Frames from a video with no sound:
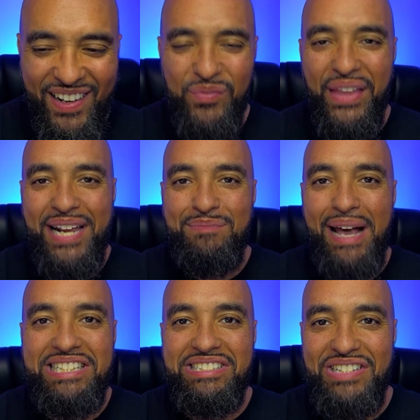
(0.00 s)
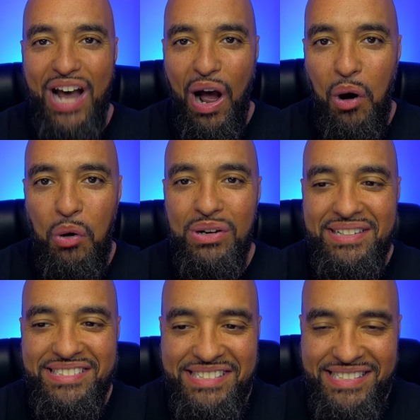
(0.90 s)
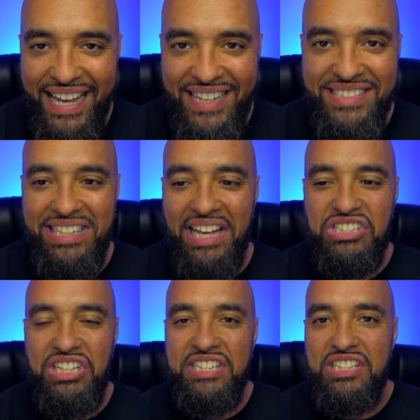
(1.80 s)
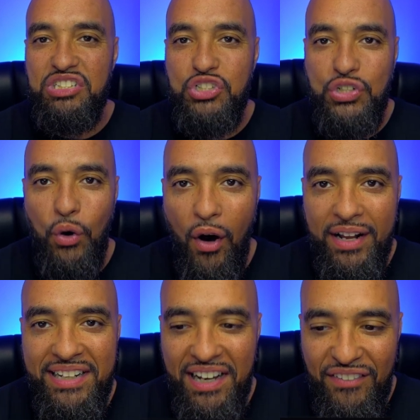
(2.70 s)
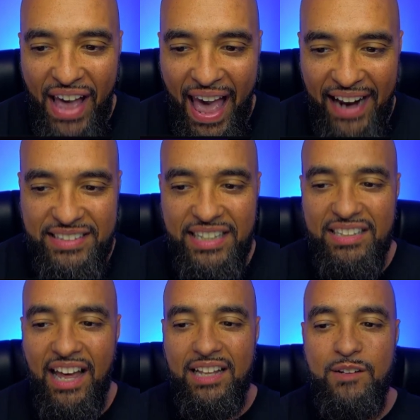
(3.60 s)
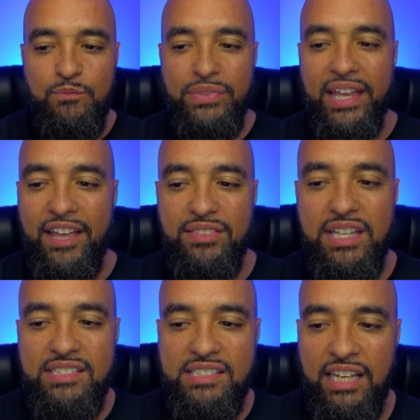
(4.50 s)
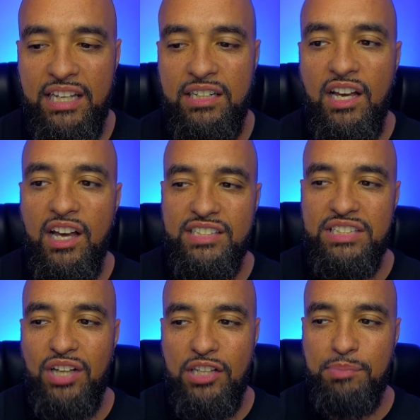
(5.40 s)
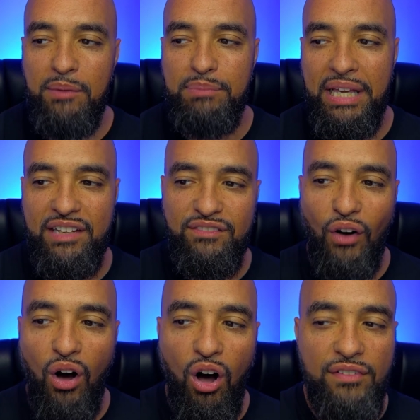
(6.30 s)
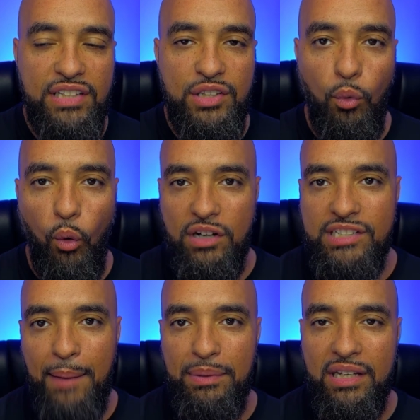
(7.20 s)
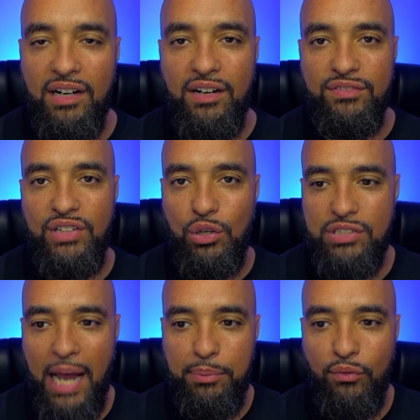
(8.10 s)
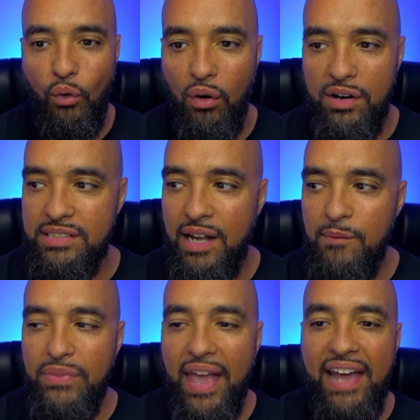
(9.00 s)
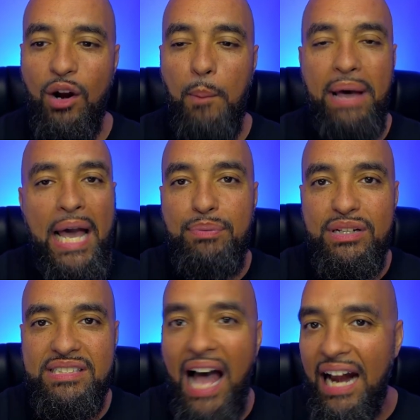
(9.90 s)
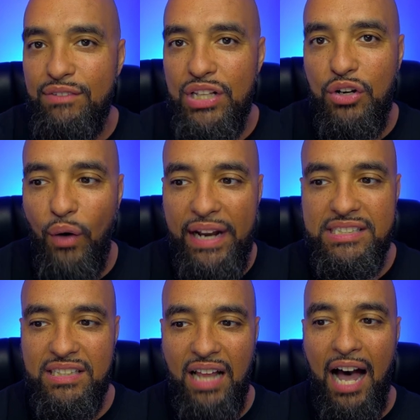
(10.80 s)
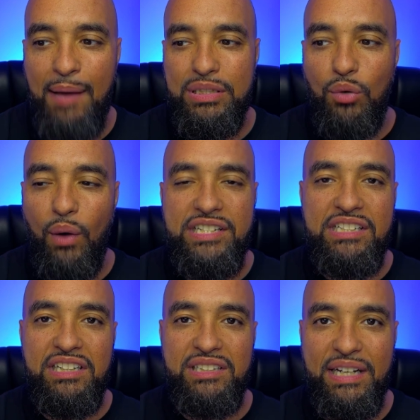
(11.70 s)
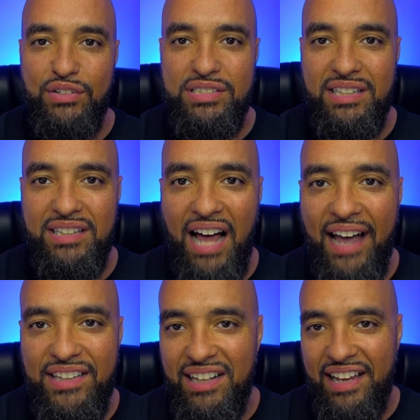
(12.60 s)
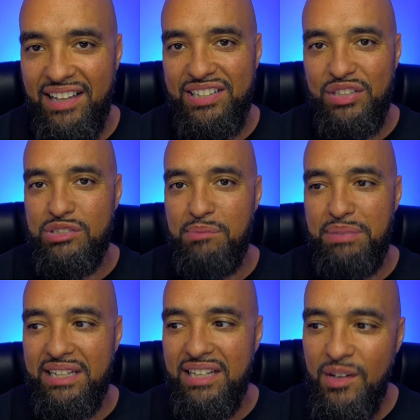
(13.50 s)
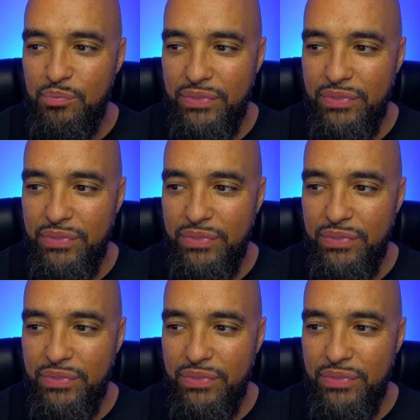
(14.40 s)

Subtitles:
Like, it makes no sense. Like, she is the Jordan of acting. Like, in this scene, she talks about being involved in the workshopping of Little Shop of Horrors. And on paper, it's not even the greatest line, but the way she delivers the line that, like, it used to be